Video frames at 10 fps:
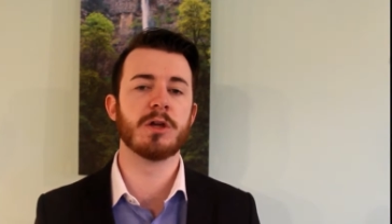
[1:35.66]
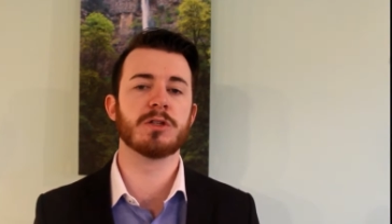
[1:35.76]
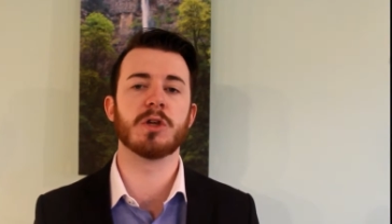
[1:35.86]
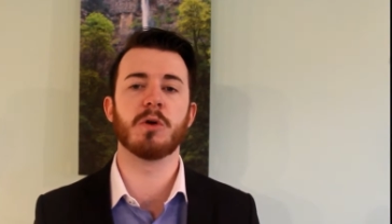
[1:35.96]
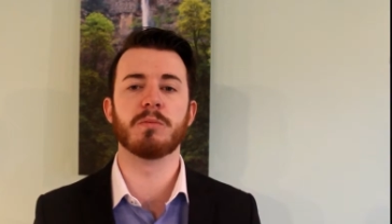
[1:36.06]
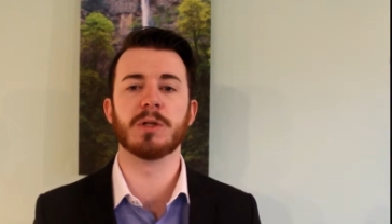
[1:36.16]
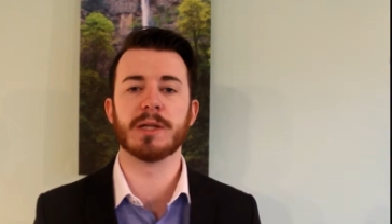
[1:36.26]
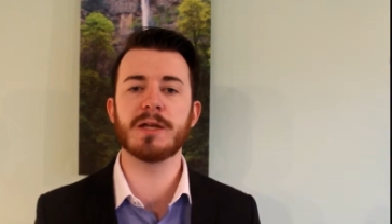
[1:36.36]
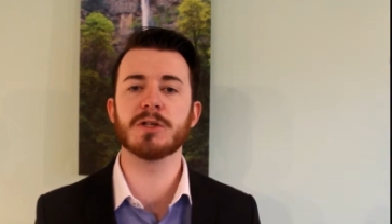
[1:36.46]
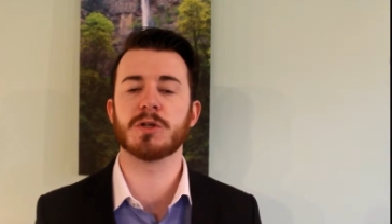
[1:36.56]
So
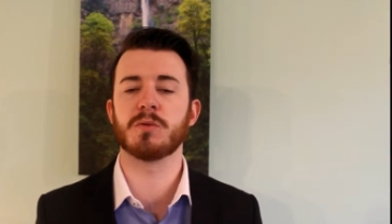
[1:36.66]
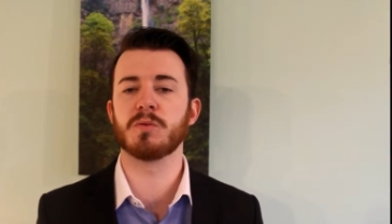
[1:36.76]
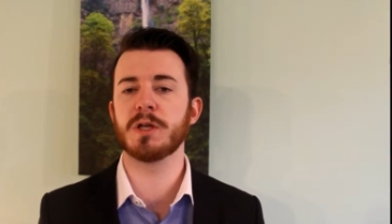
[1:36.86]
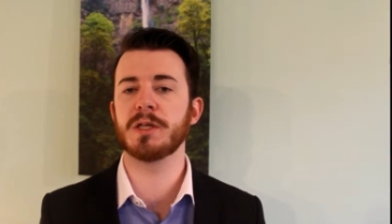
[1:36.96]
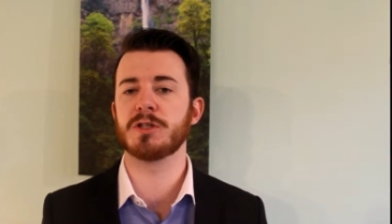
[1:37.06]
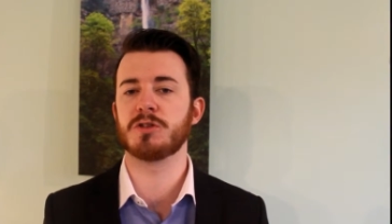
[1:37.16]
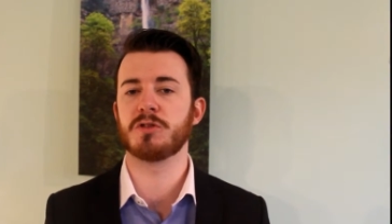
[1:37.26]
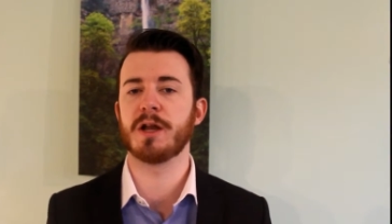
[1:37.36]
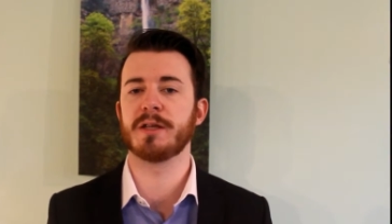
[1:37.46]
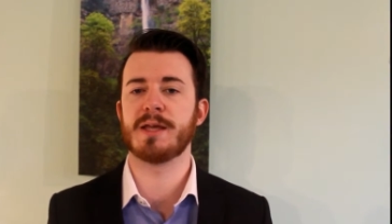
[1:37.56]
millennials are really just
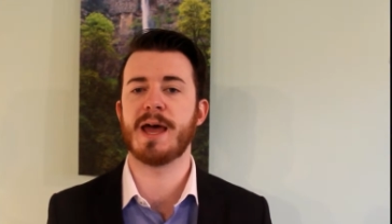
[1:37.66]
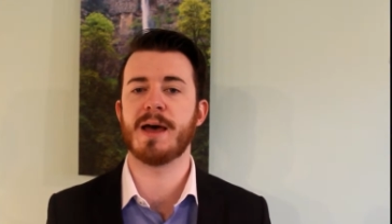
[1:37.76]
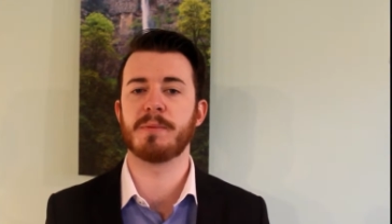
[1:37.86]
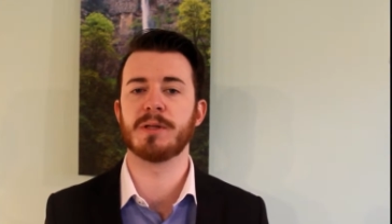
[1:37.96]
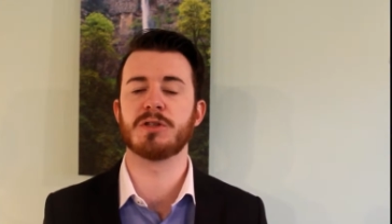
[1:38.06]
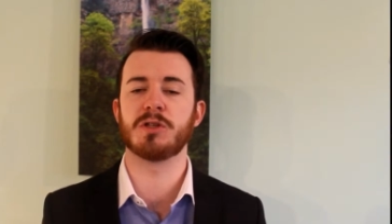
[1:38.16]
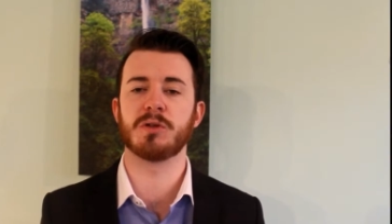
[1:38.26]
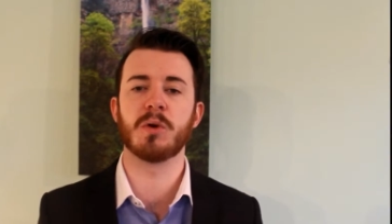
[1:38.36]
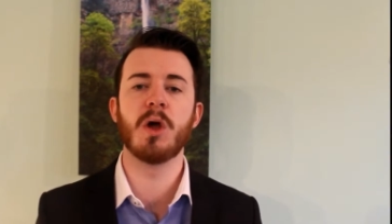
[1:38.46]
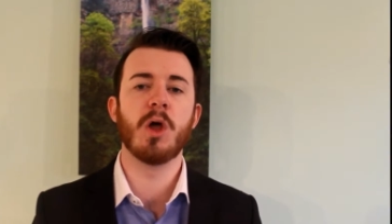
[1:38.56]
trying to tap
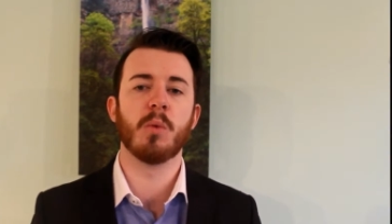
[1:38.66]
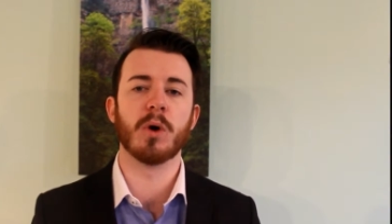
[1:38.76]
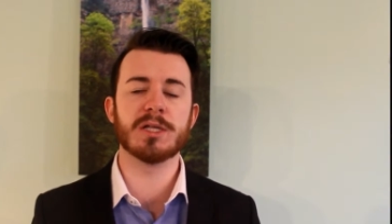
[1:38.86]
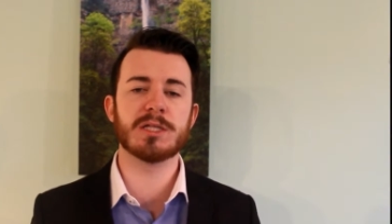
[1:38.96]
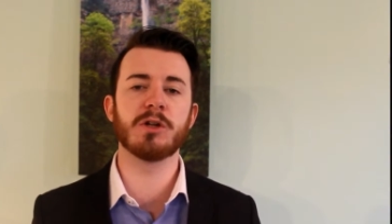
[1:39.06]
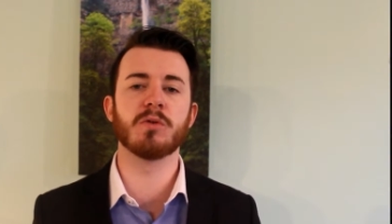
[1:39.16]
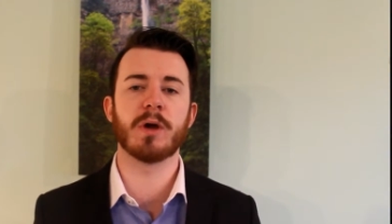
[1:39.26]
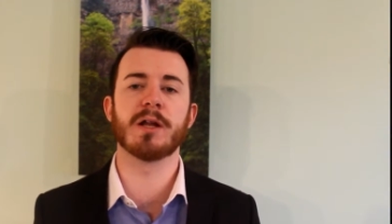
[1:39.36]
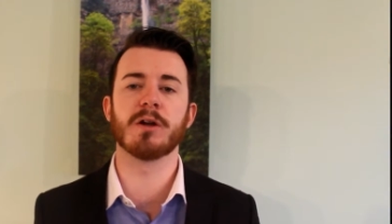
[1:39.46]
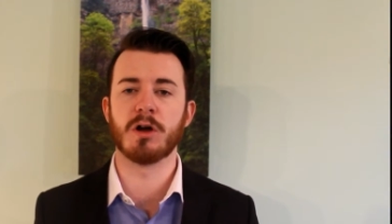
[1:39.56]
into what is the
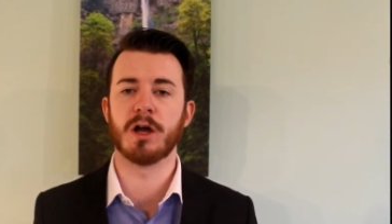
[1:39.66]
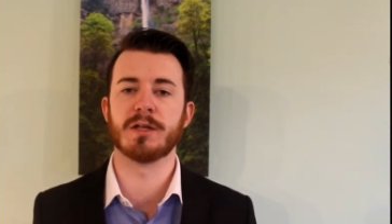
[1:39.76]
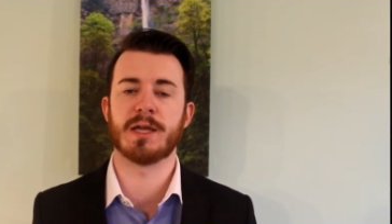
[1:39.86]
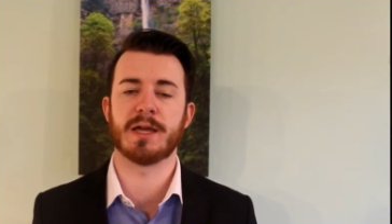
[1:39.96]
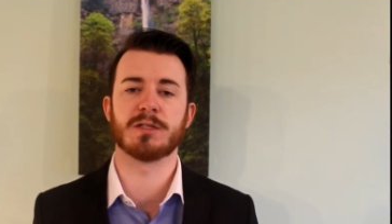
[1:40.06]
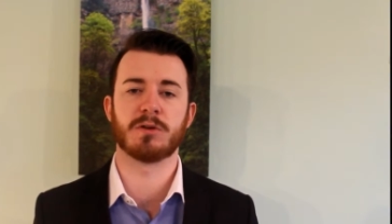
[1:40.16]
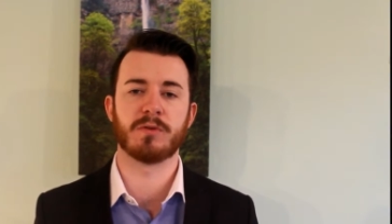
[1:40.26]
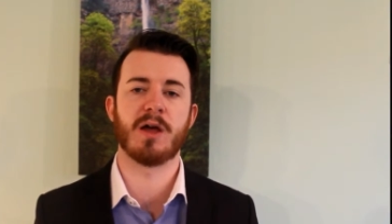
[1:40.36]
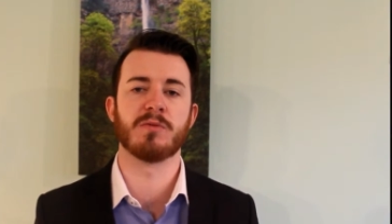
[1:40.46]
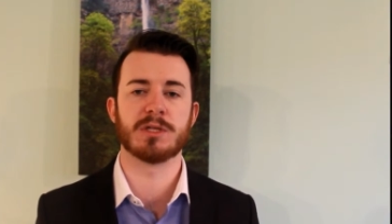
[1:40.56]
greater context
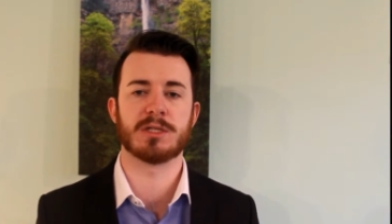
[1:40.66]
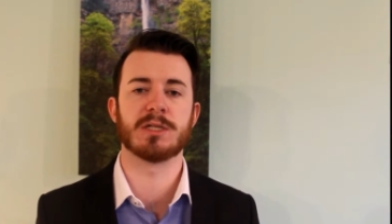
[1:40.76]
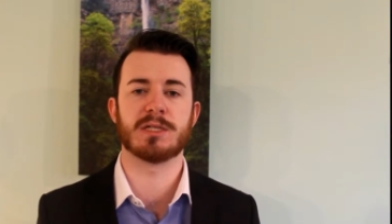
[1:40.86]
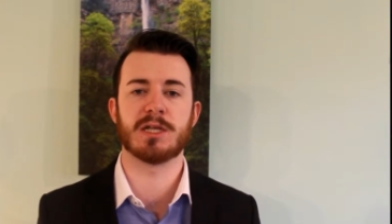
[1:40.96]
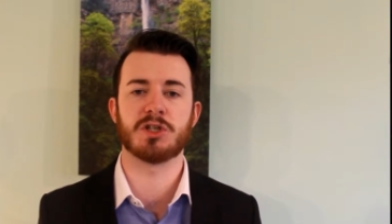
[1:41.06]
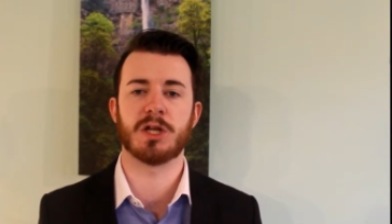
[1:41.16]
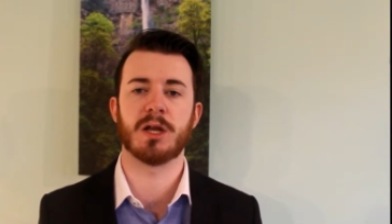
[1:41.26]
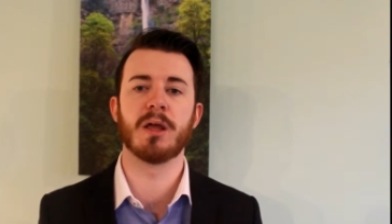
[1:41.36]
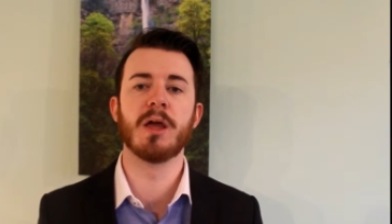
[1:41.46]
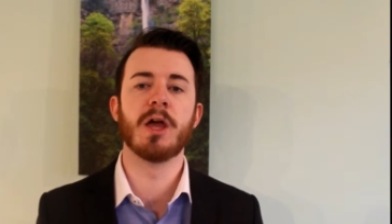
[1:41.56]
around this decision,